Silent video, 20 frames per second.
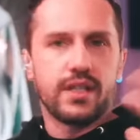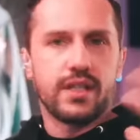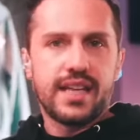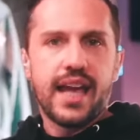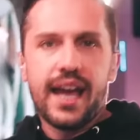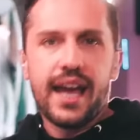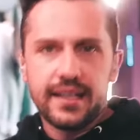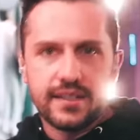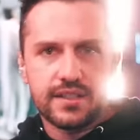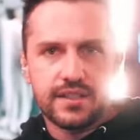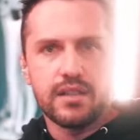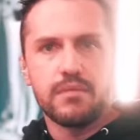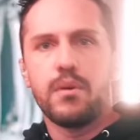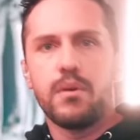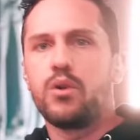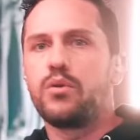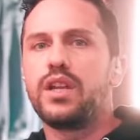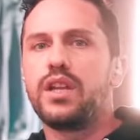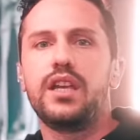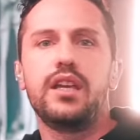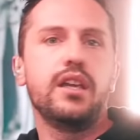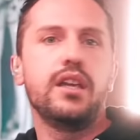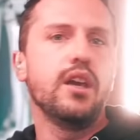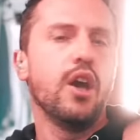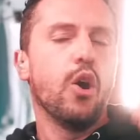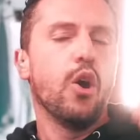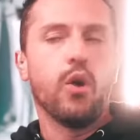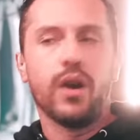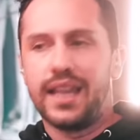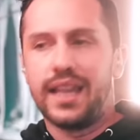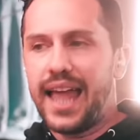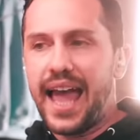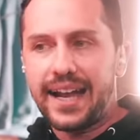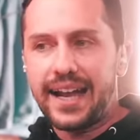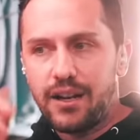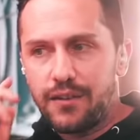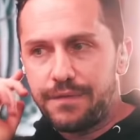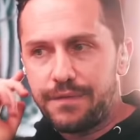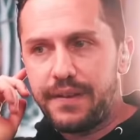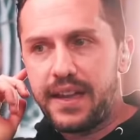or testimony or
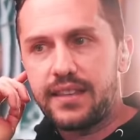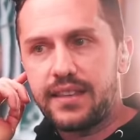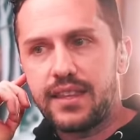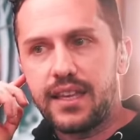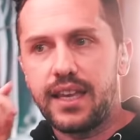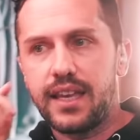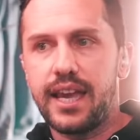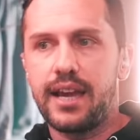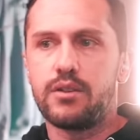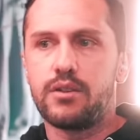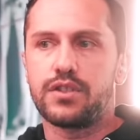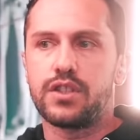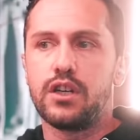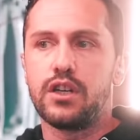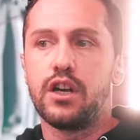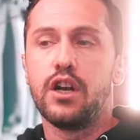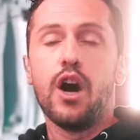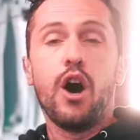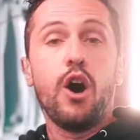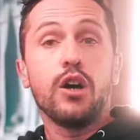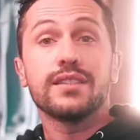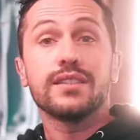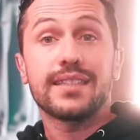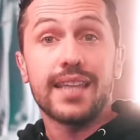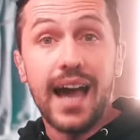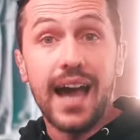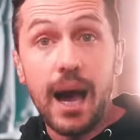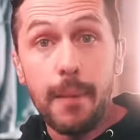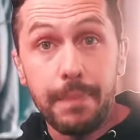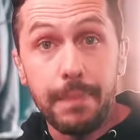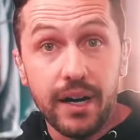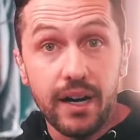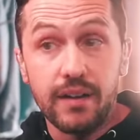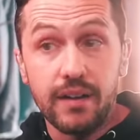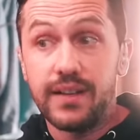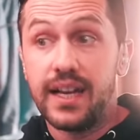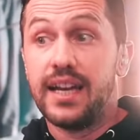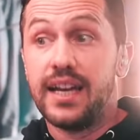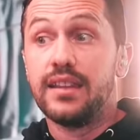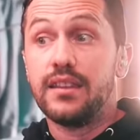lack of faith encounter, on top
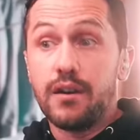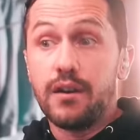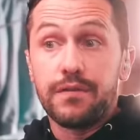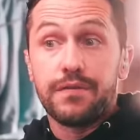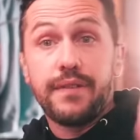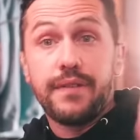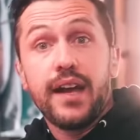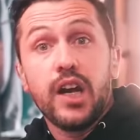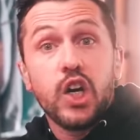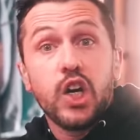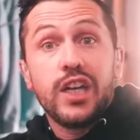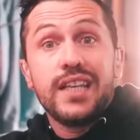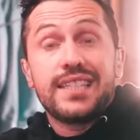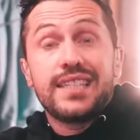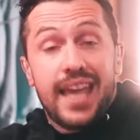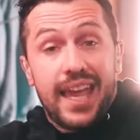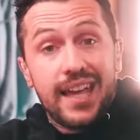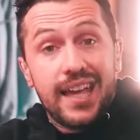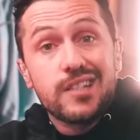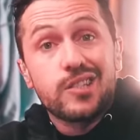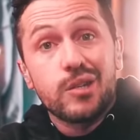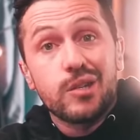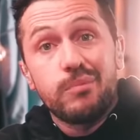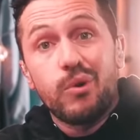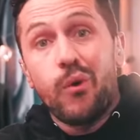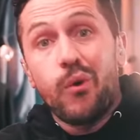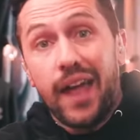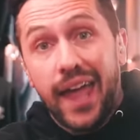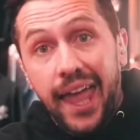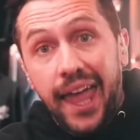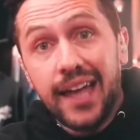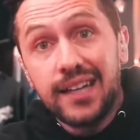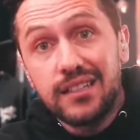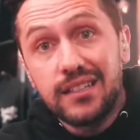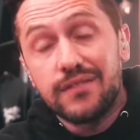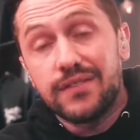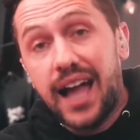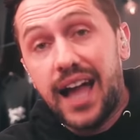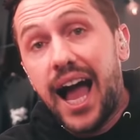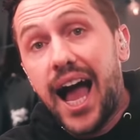of the very tangible
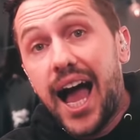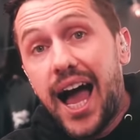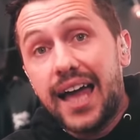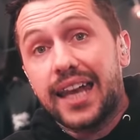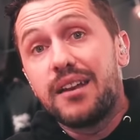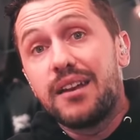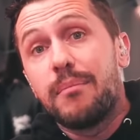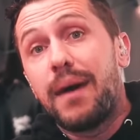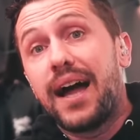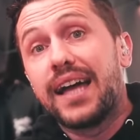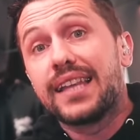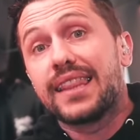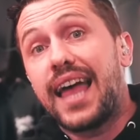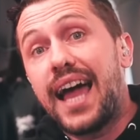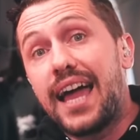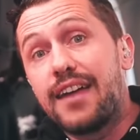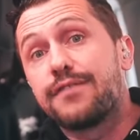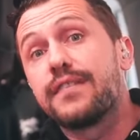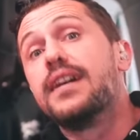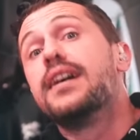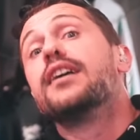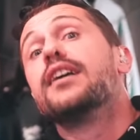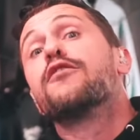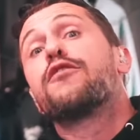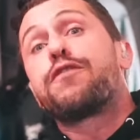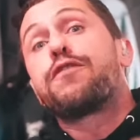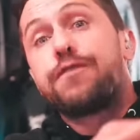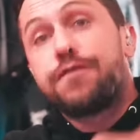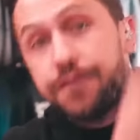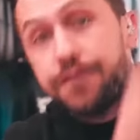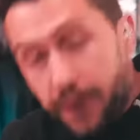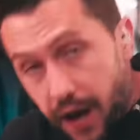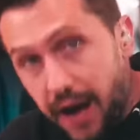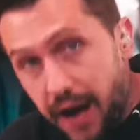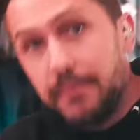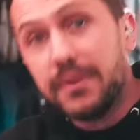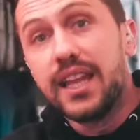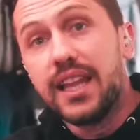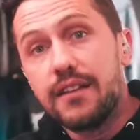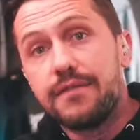hand of God in my life
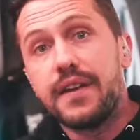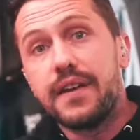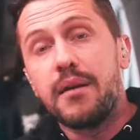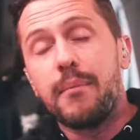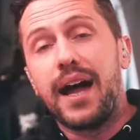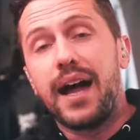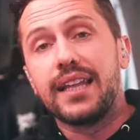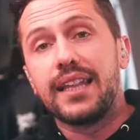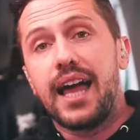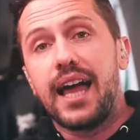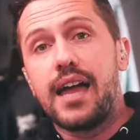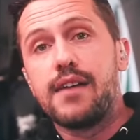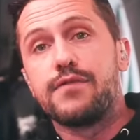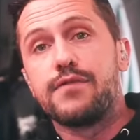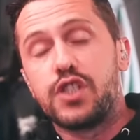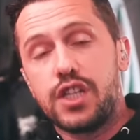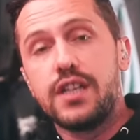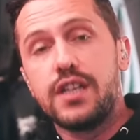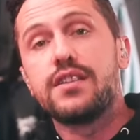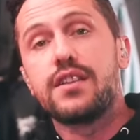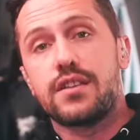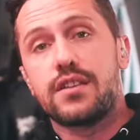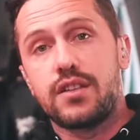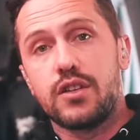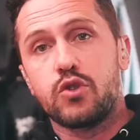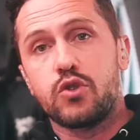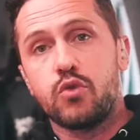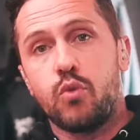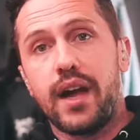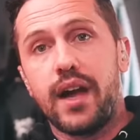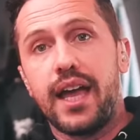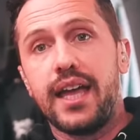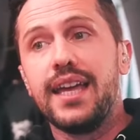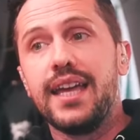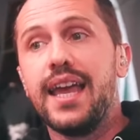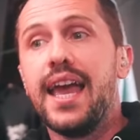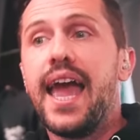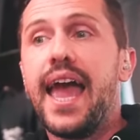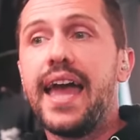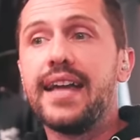from living my life Jesus'
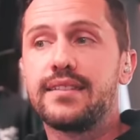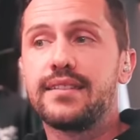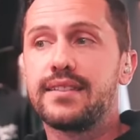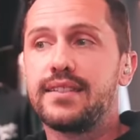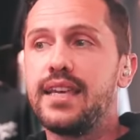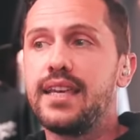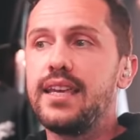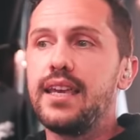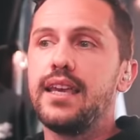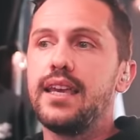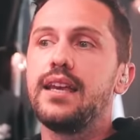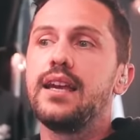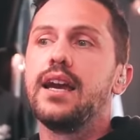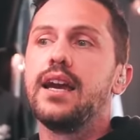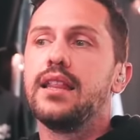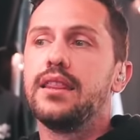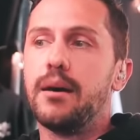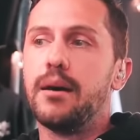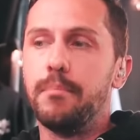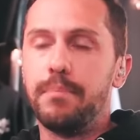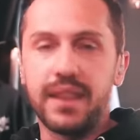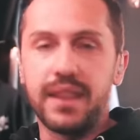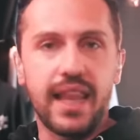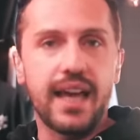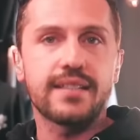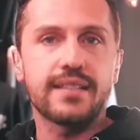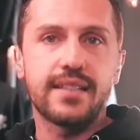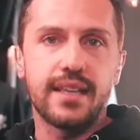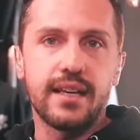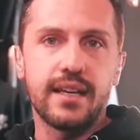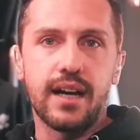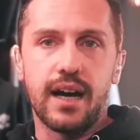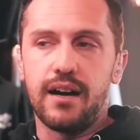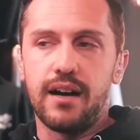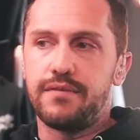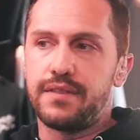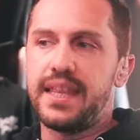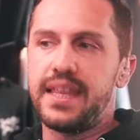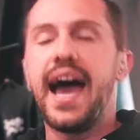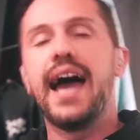way and seeing the blessing
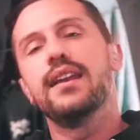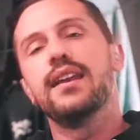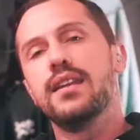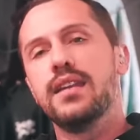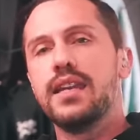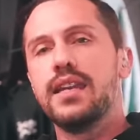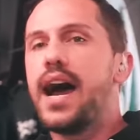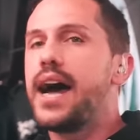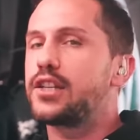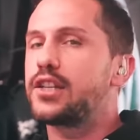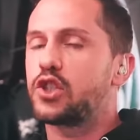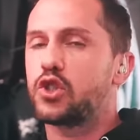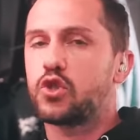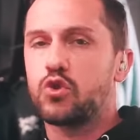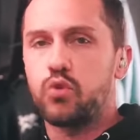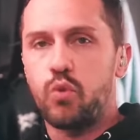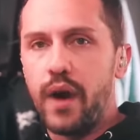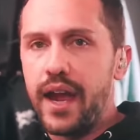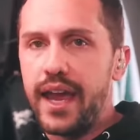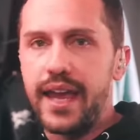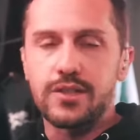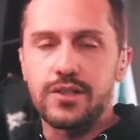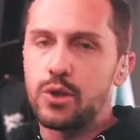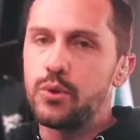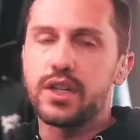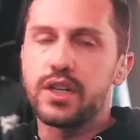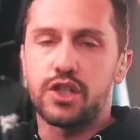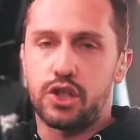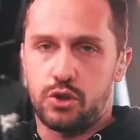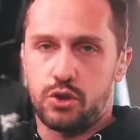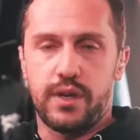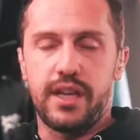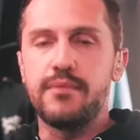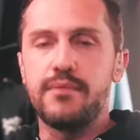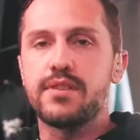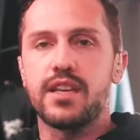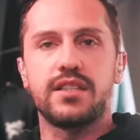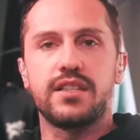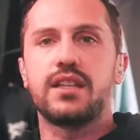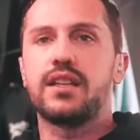of that, not swaying to
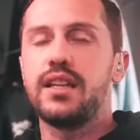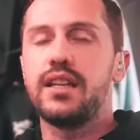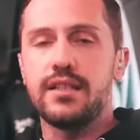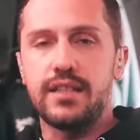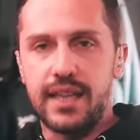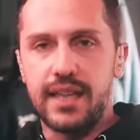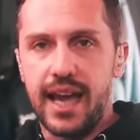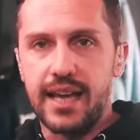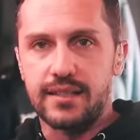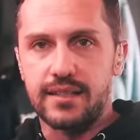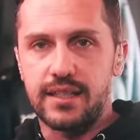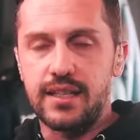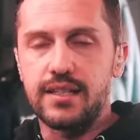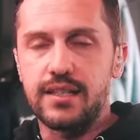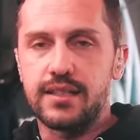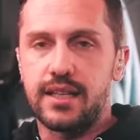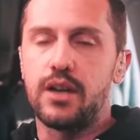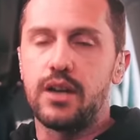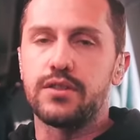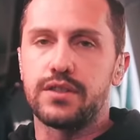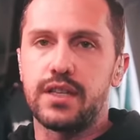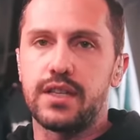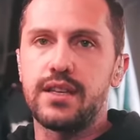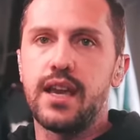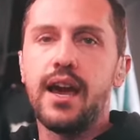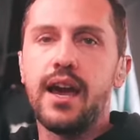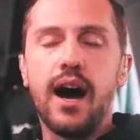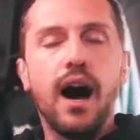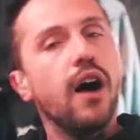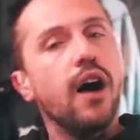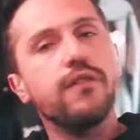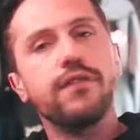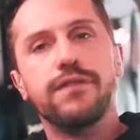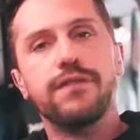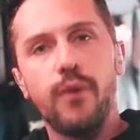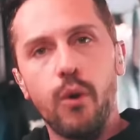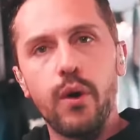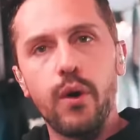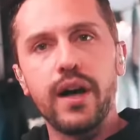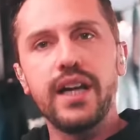extremes, as Ecclesiastes tells us,
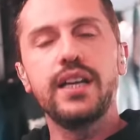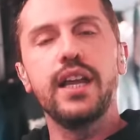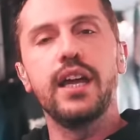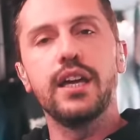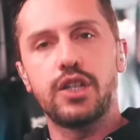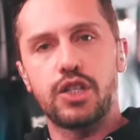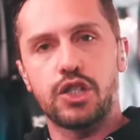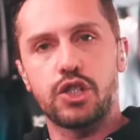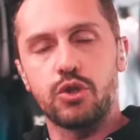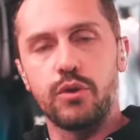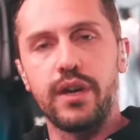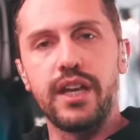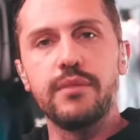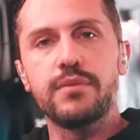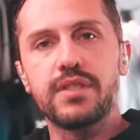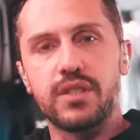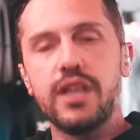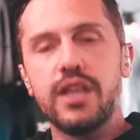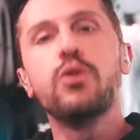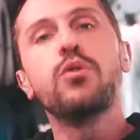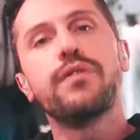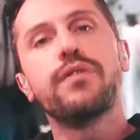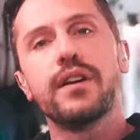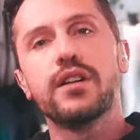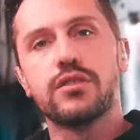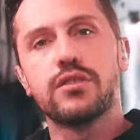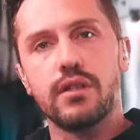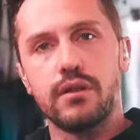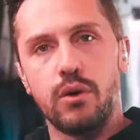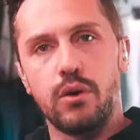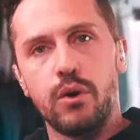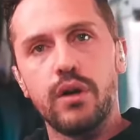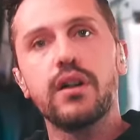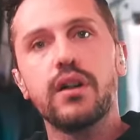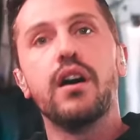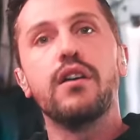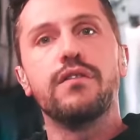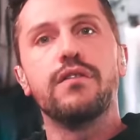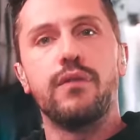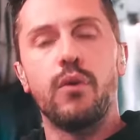avoid extremes. He who fears the
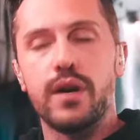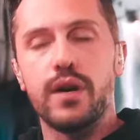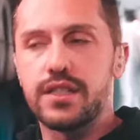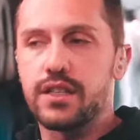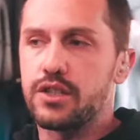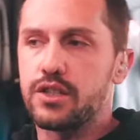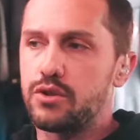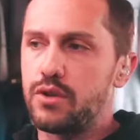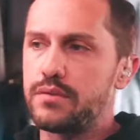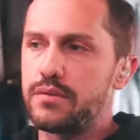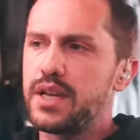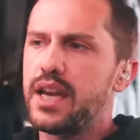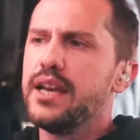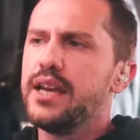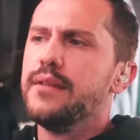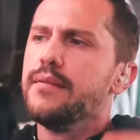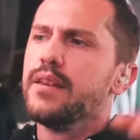Lord avoids extremes.